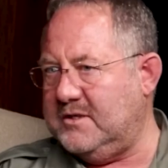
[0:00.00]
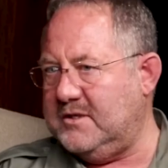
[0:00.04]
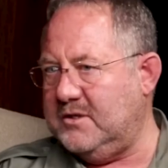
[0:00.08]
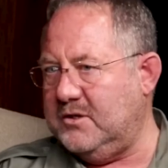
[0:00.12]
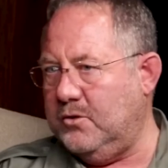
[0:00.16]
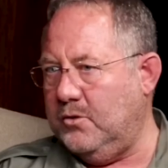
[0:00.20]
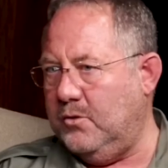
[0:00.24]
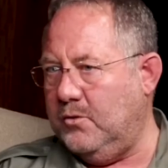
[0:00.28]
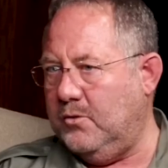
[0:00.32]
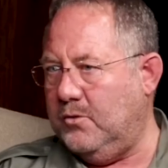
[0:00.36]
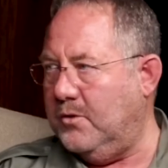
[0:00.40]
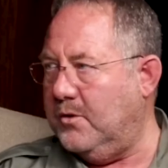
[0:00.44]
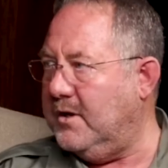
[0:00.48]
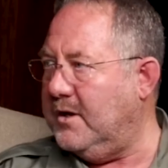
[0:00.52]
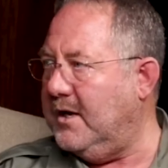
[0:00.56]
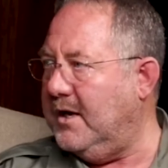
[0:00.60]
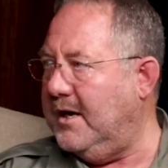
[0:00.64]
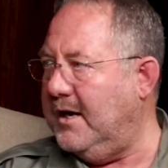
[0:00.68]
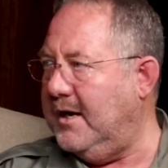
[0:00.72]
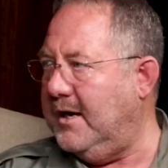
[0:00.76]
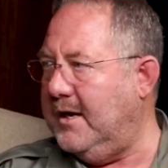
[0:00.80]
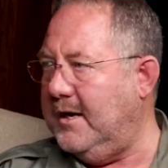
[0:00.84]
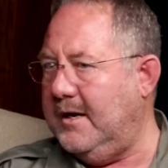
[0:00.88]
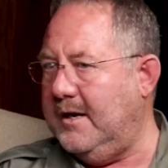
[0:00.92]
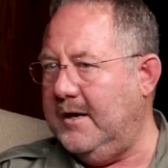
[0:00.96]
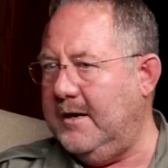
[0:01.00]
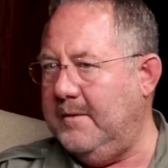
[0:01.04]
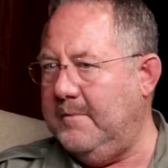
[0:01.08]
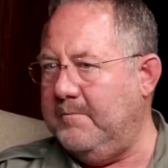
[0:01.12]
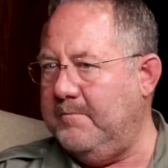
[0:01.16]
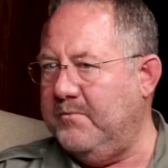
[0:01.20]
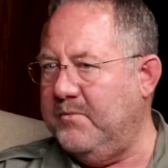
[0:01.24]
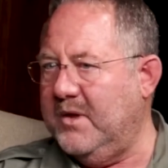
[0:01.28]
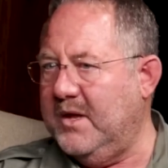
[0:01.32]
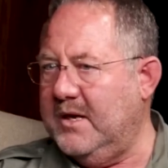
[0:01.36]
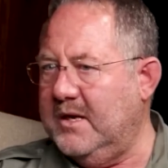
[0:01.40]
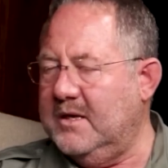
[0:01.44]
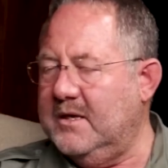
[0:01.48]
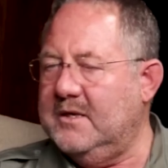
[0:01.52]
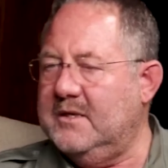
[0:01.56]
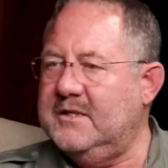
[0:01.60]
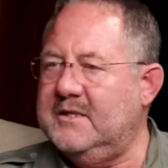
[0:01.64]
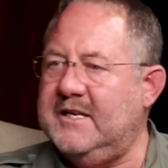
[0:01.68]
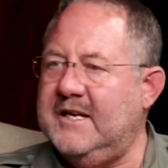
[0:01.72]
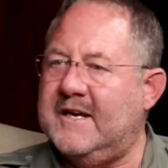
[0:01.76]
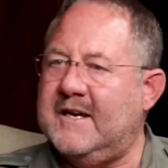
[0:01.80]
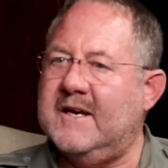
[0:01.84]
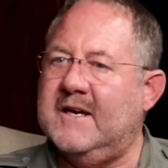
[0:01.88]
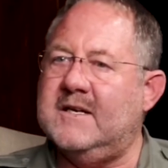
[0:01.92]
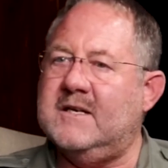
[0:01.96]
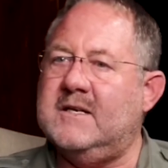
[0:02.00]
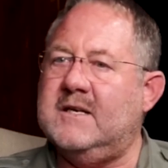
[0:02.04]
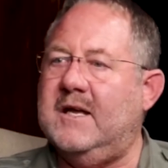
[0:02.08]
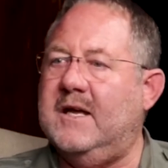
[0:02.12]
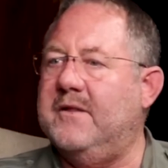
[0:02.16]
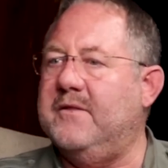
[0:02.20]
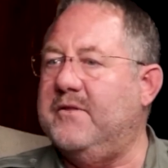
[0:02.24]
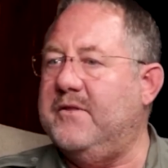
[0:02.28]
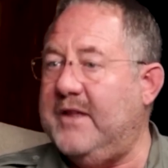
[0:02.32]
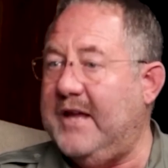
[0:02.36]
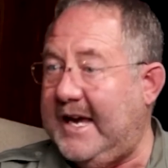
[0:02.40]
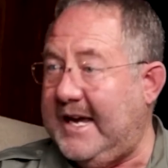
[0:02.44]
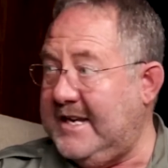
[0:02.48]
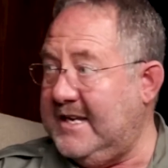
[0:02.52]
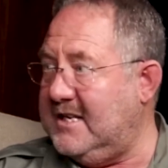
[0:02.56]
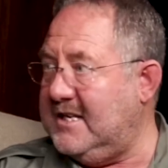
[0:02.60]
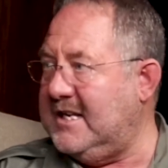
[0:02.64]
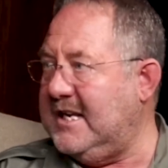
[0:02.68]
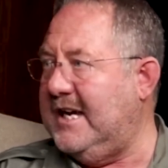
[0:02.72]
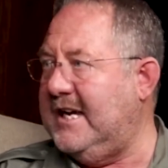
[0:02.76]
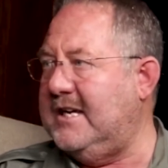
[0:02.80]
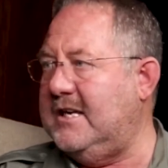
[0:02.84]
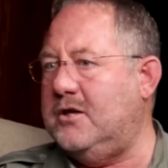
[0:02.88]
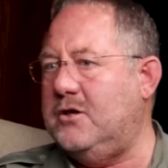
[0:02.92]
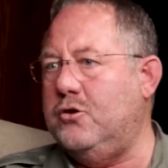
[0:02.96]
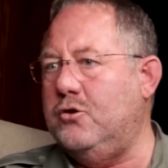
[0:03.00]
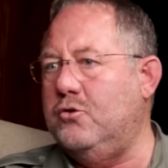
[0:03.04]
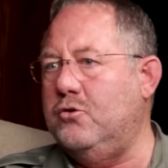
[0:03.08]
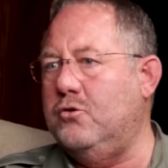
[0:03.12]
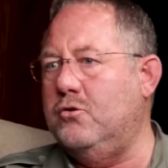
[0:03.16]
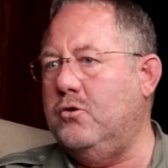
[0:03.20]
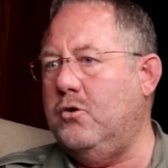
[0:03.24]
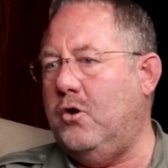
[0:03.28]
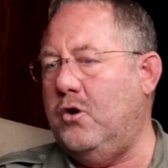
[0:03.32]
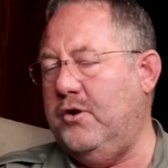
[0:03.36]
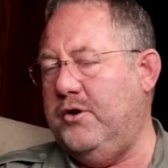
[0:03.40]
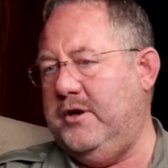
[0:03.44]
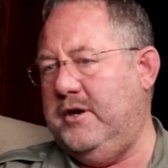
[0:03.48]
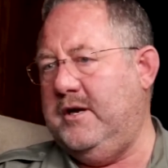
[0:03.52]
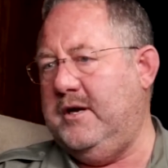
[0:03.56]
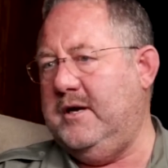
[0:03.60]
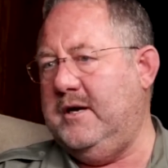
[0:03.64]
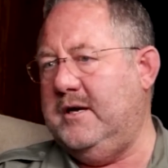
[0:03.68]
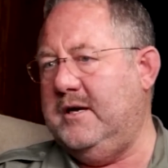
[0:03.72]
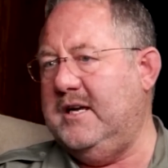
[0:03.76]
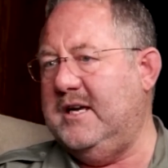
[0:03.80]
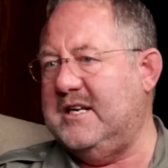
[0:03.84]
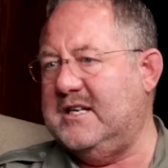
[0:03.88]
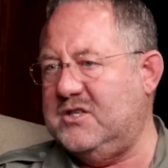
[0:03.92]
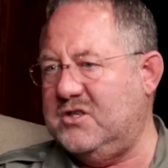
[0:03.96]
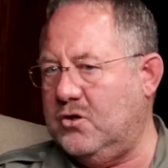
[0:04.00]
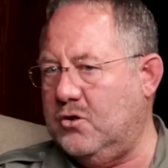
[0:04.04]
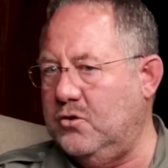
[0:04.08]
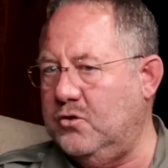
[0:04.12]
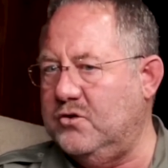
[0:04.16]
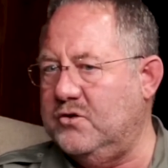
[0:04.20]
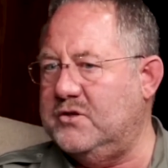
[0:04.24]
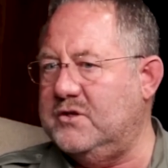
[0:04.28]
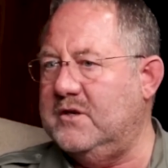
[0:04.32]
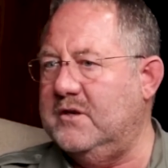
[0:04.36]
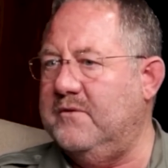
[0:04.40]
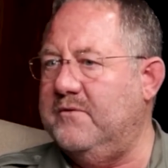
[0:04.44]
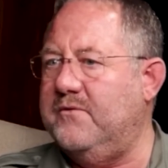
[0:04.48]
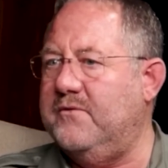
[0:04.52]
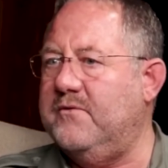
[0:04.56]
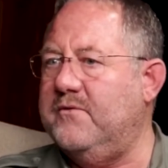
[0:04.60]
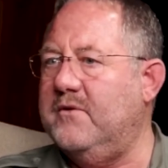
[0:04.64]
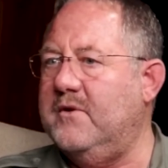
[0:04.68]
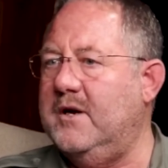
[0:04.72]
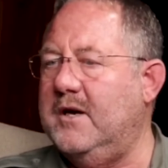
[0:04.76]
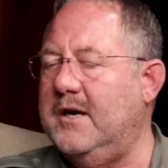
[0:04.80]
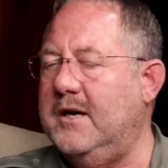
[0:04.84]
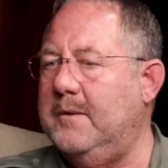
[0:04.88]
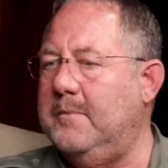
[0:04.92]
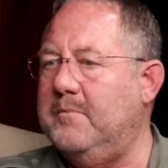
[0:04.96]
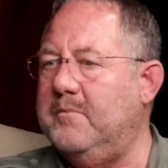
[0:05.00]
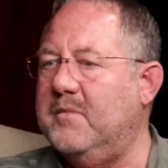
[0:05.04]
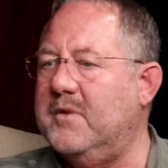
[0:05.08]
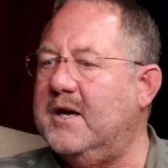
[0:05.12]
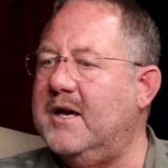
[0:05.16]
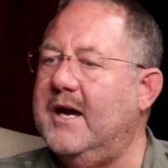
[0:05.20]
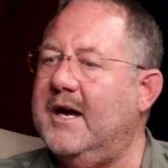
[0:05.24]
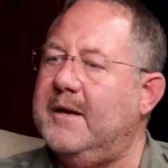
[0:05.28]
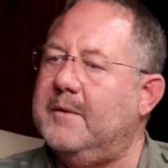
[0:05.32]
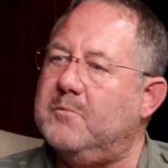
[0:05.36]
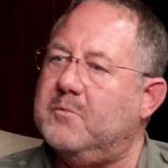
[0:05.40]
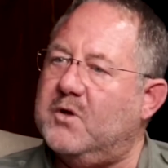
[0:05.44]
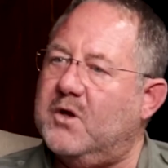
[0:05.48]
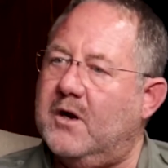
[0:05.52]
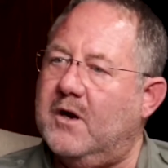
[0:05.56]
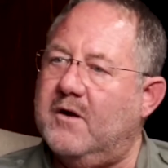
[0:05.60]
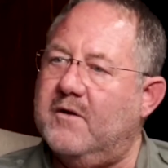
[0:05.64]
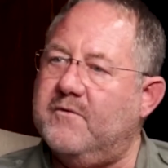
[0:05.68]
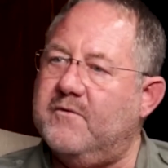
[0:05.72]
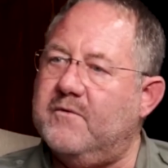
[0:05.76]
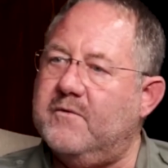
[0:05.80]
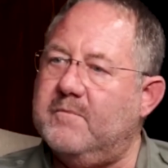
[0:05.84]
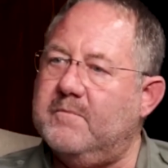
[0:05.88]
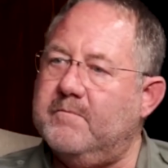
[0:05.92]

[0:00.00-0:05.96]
your ticket, and they take you on an exclusive game drive.